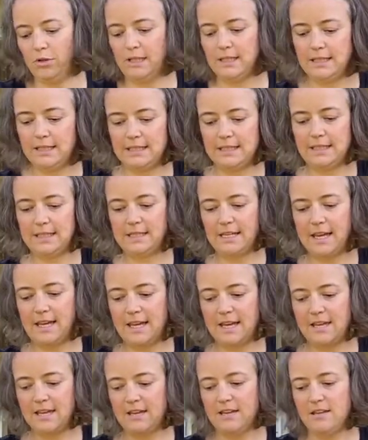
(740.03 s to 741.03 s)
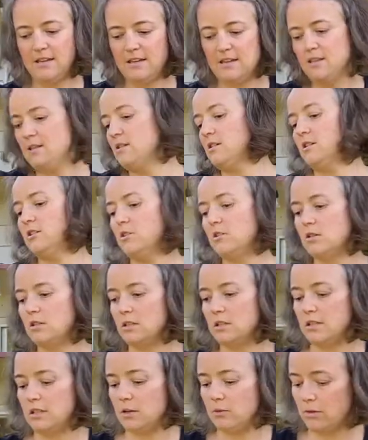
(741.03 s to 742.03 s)
Easy today. And you
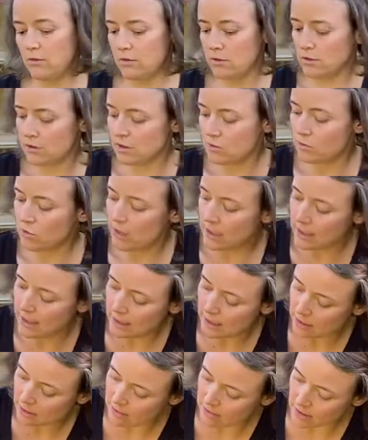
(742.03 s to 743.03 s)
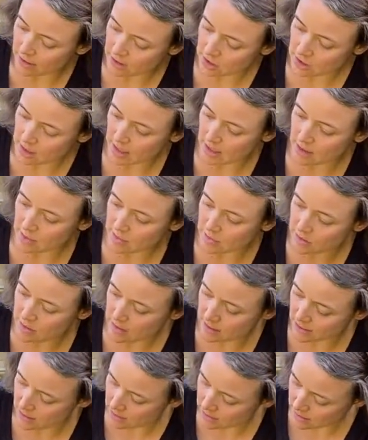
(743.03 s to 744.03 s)
can see we've got some really lovely
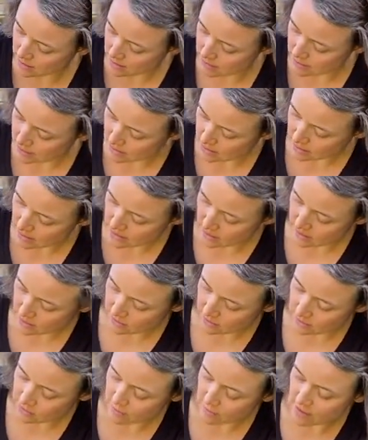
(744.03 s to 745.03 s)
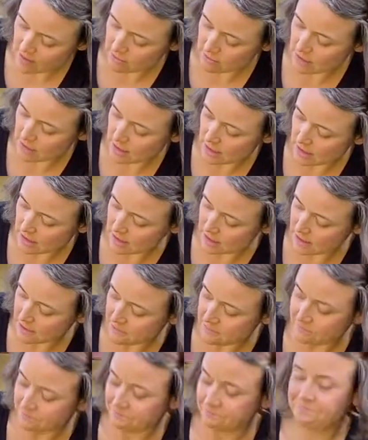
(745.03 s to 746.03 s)
shapes from that
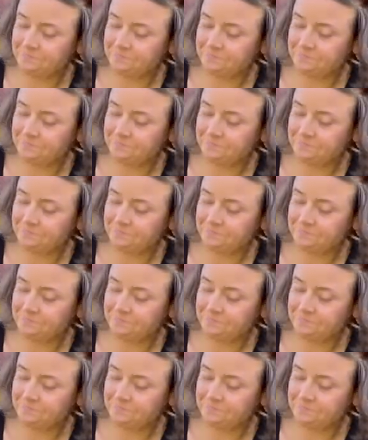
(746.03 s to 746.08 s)
resist.